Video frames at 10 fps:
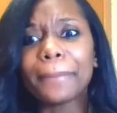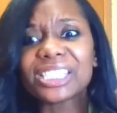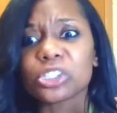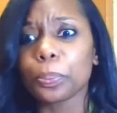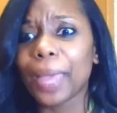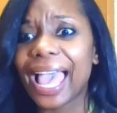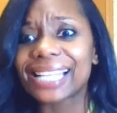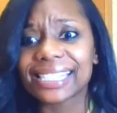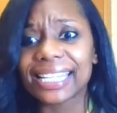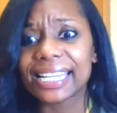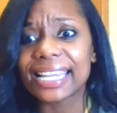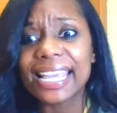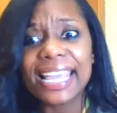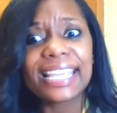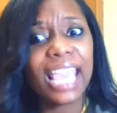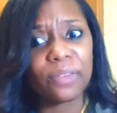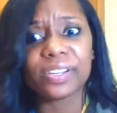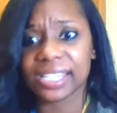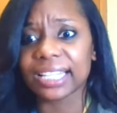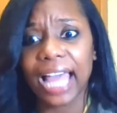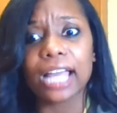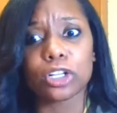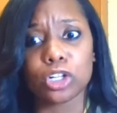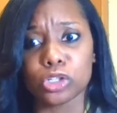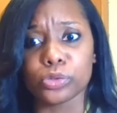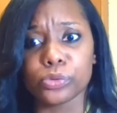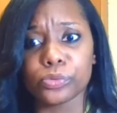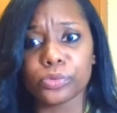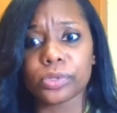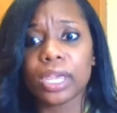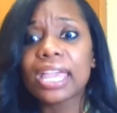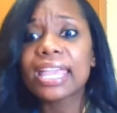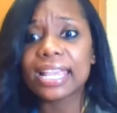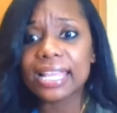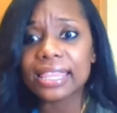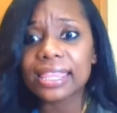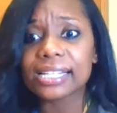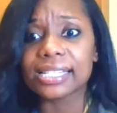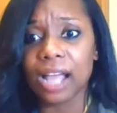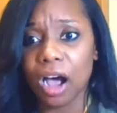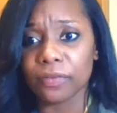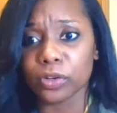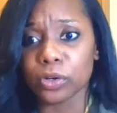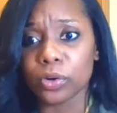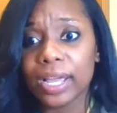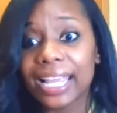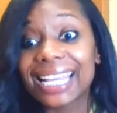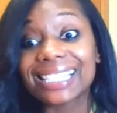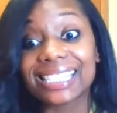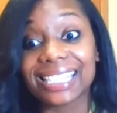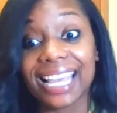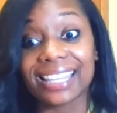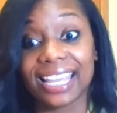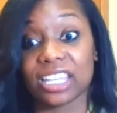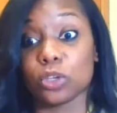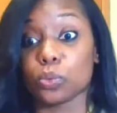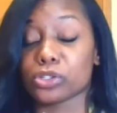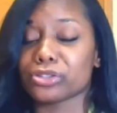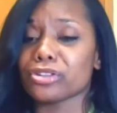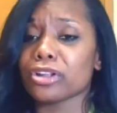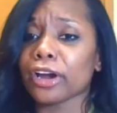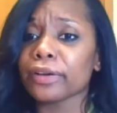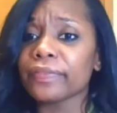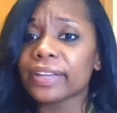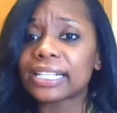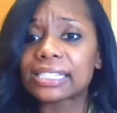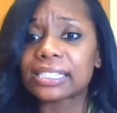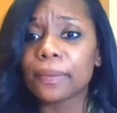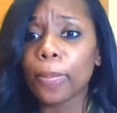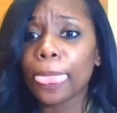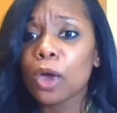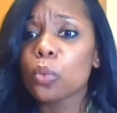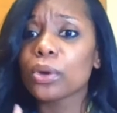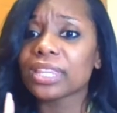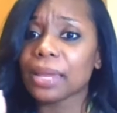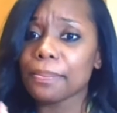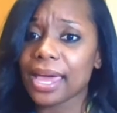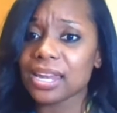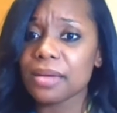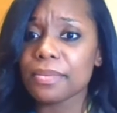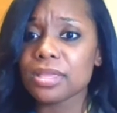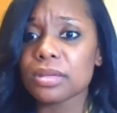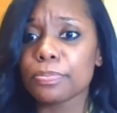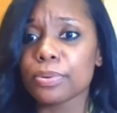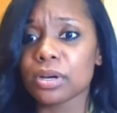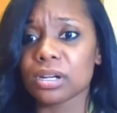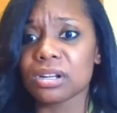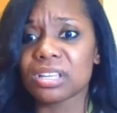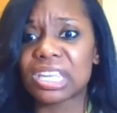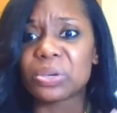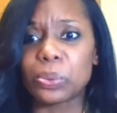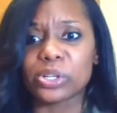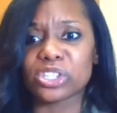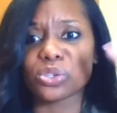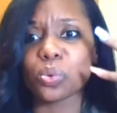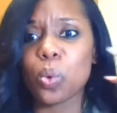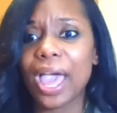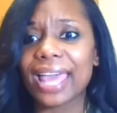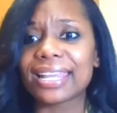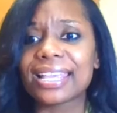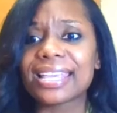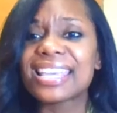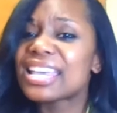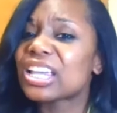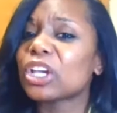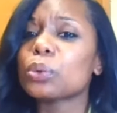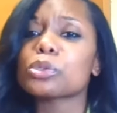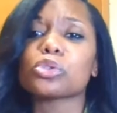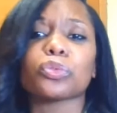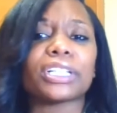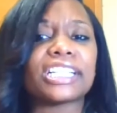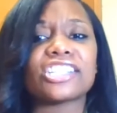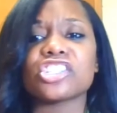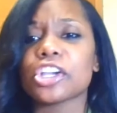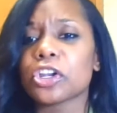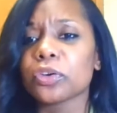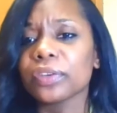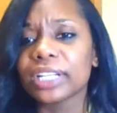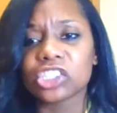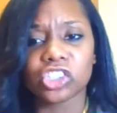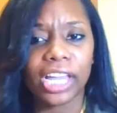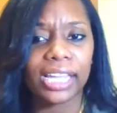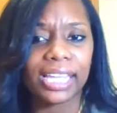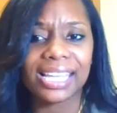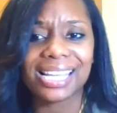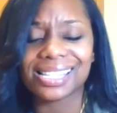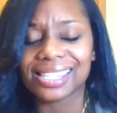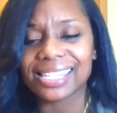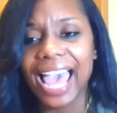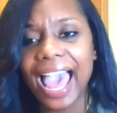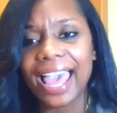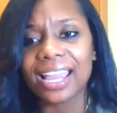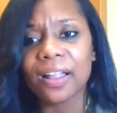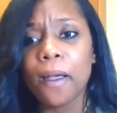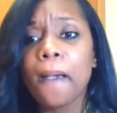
Mr. Paskey gave us a lot of clues. In the novel, it said that he was nervous. When they met him in the book nook, he was sweating. He was really jittery, shaking his tie.